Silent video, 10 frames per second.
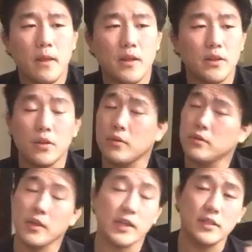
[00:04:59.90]
And you know,
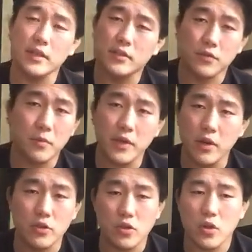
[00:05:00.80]
like I said, it's for me
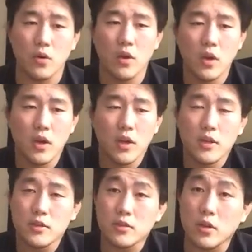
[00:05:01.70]
also.
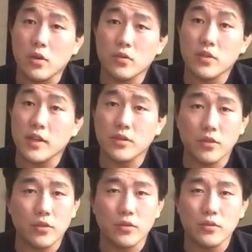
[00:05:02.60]
So stay
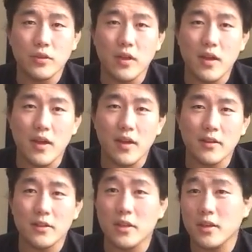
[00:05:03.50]
tuned,
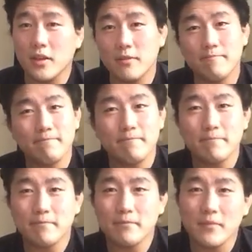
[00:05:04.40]
and
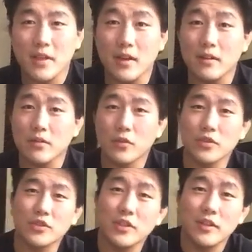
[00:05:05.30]
yeah, I look forward
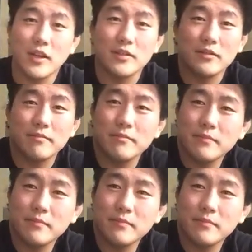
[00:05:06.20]
to seeing you guys.